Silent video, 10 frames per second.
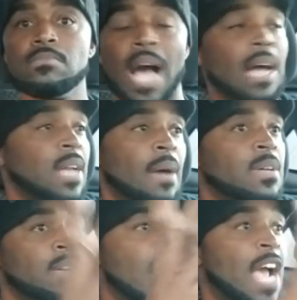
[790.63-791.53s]

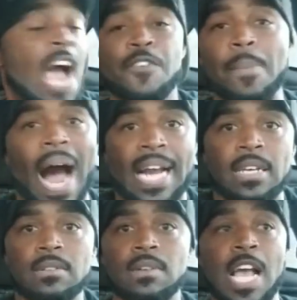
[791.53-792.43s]

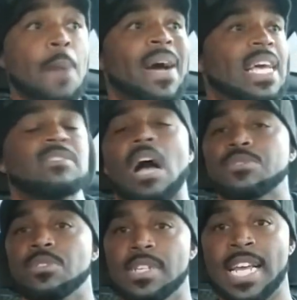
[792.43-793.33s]
Everybody I
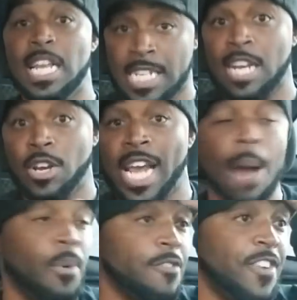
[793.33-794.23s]
talked to today, they're a
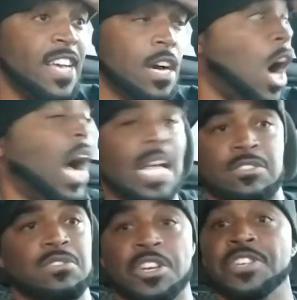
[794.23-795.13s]
Cowboy fan. Oh, I
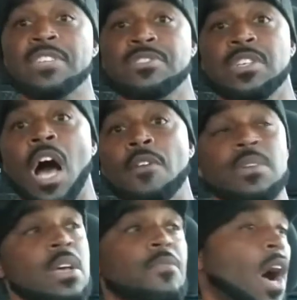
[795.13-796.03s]
just turned that shit off.
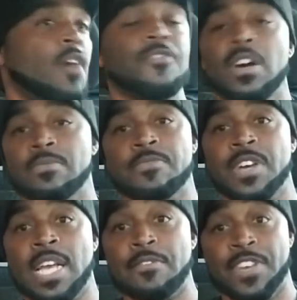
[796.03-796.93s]
Oh, fuck
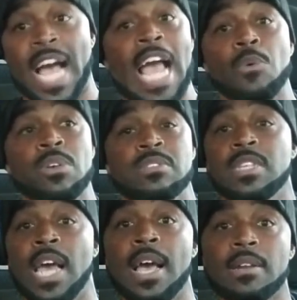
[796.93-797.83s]
it. I ain't want to
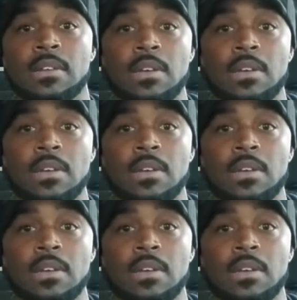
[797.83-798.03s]
see that.